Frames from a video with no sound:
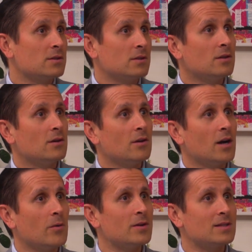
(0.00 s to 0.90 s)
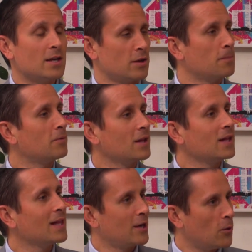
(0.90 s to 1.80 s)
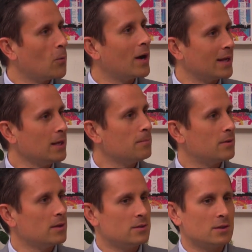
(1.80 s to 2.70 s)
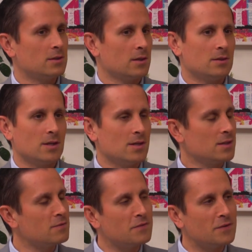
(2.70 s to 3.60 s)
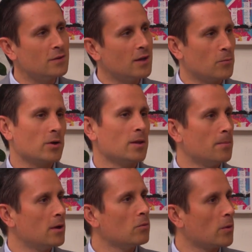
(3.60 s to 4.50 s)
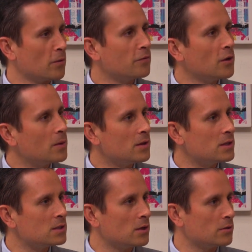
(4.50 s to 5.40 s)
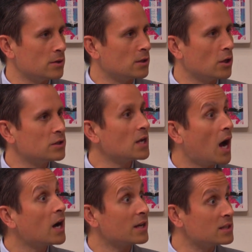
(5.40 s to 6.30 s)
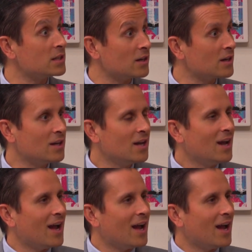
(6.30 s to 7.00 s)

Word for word: you know, I won't say completely like Hawaii, but it's just it, it, doesn't feel. And we're in the middle where we're filming this, you know, close to August here, mm-hmm.